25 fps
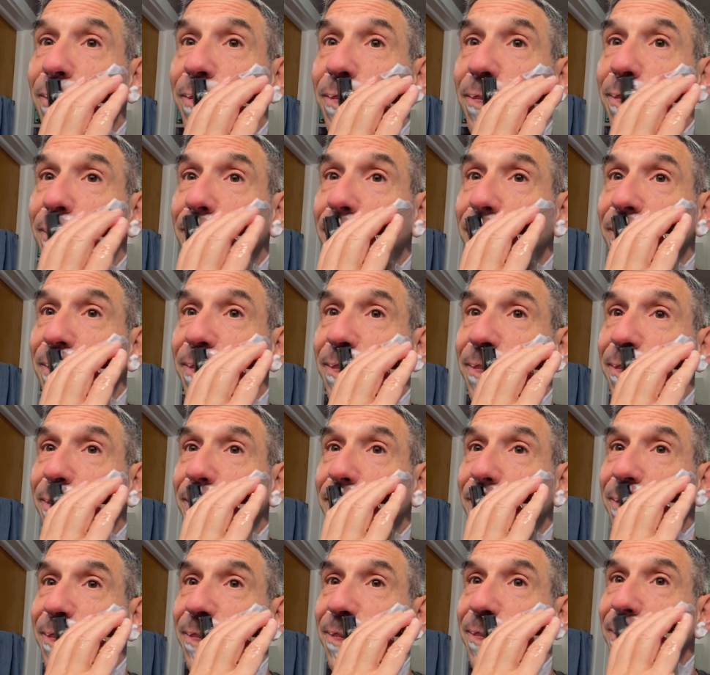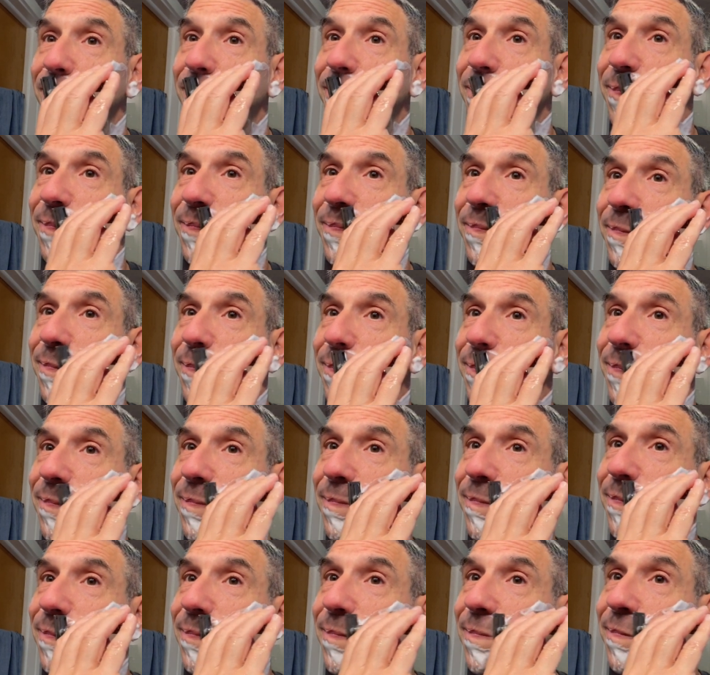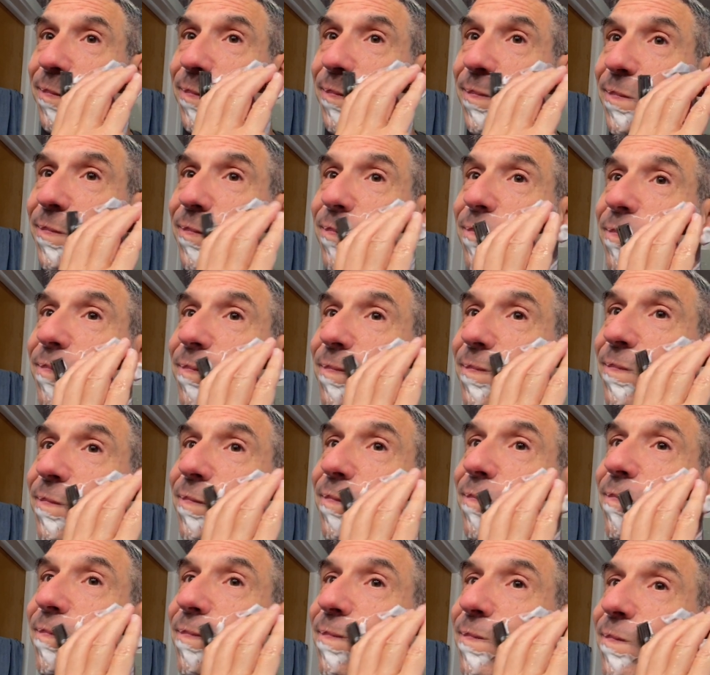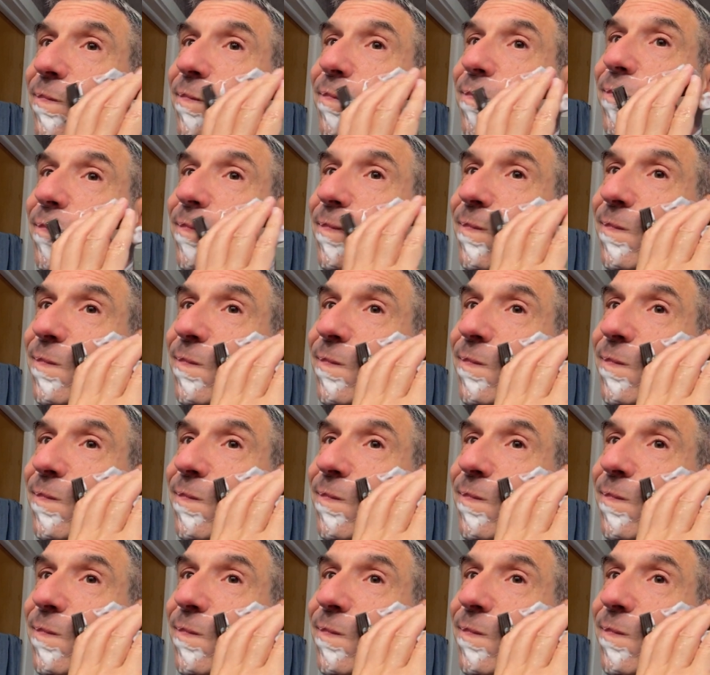No one is speaking in this clip.